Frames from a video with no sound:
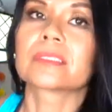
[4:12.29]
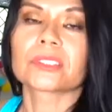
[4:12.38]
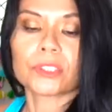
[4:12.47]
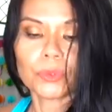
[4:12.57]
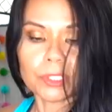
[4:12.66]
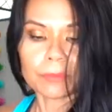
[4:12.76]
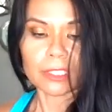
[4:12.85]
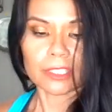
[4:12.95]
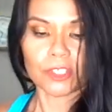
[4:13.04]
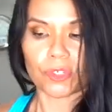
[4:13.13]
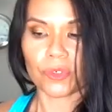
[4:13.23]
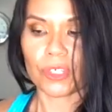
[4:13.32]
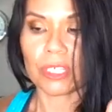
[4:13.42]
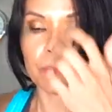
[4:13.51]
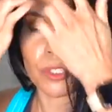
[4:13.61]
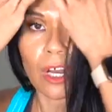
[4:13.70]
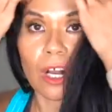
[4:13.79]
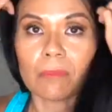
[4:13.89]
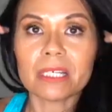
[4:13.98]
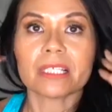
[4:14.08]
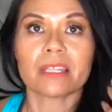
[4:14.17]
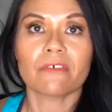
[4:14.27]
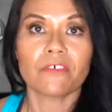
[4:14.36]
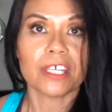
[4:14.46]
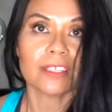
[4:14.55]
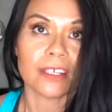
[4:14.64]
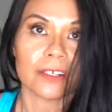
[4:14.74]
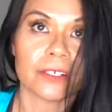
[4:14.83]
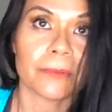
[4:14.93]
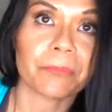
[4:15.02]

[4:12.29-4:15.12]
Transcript: So what I'm going to do is put all my stuff in there,